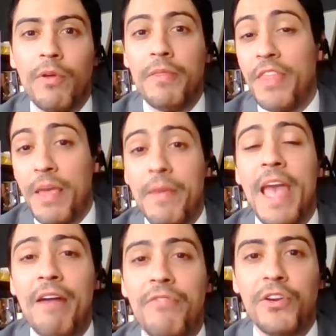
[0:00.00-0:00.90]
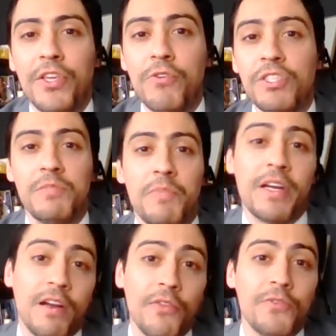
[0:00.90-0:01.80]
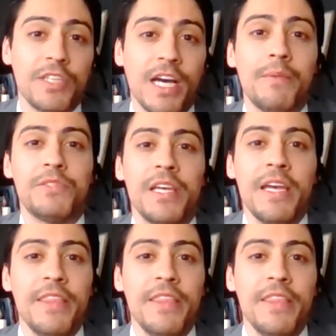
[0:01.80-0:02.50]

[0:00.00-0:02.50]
and they may have their uses, but in other times